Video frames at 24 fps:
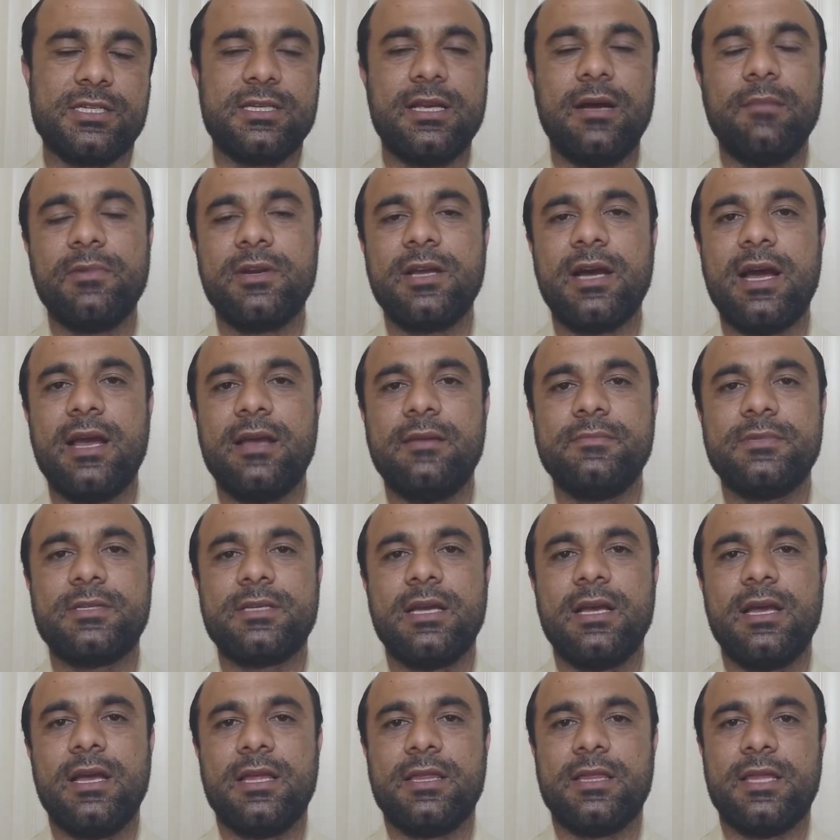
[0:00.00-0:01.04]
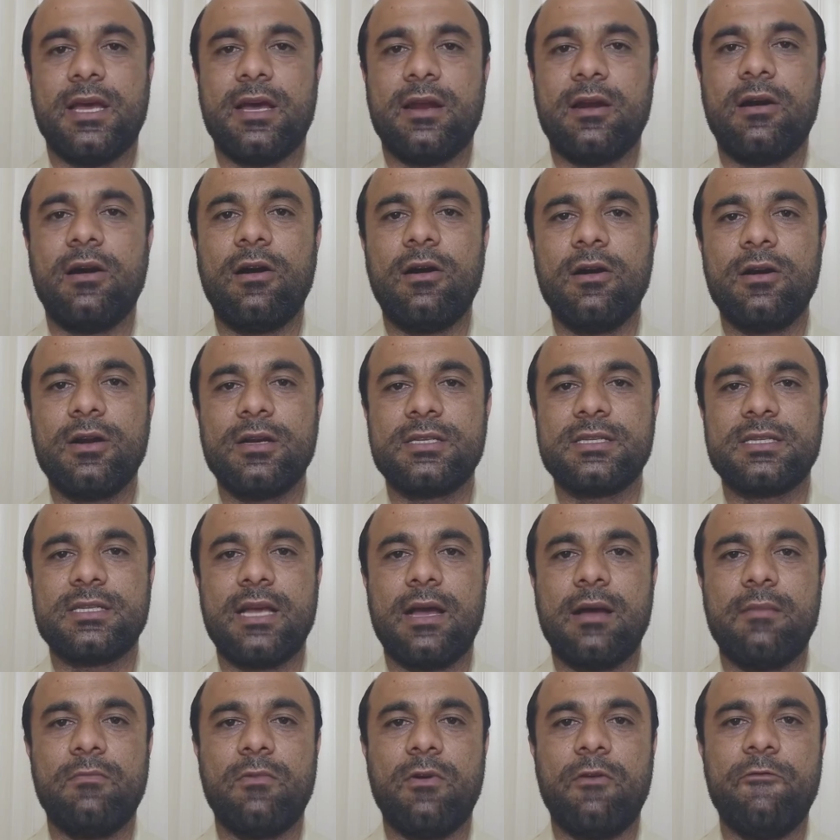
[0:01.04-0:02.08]
Sometimes there are
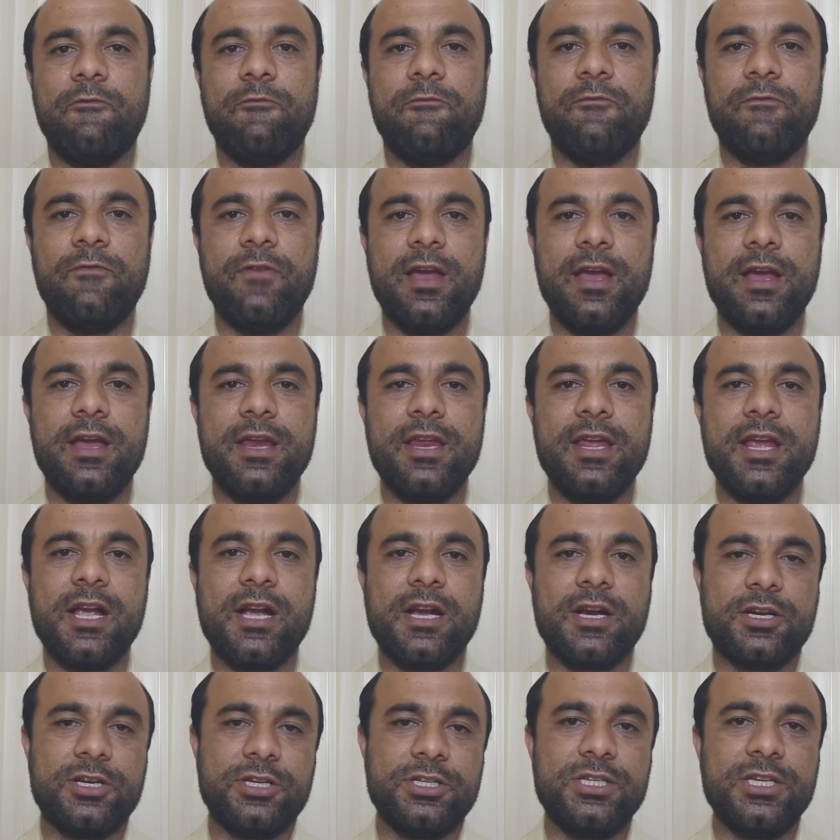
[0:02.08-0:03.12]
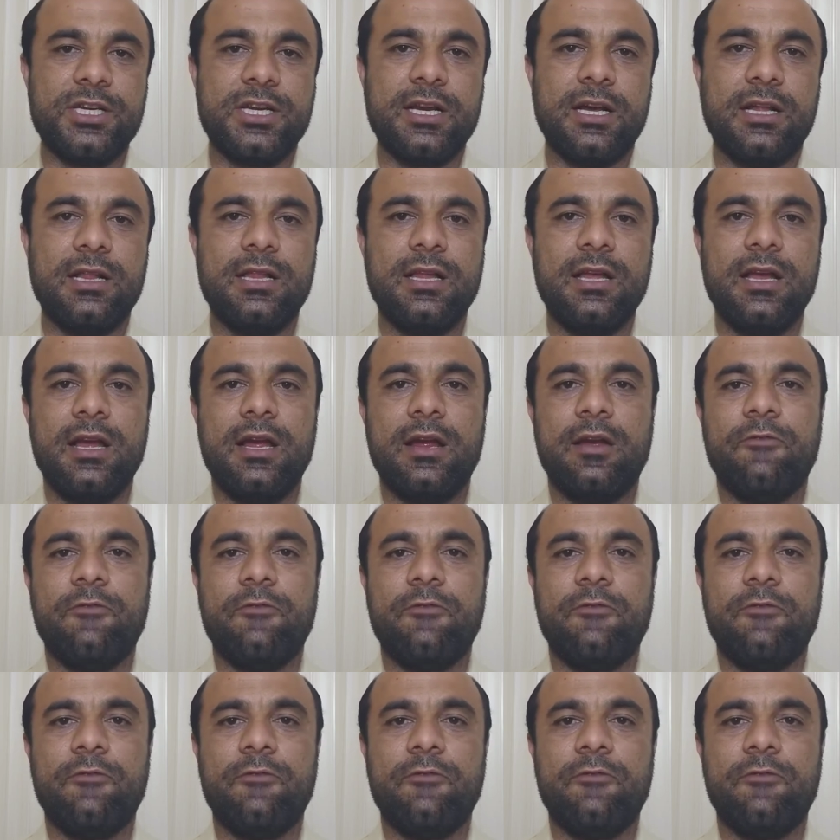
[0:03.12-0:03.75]
some very critical,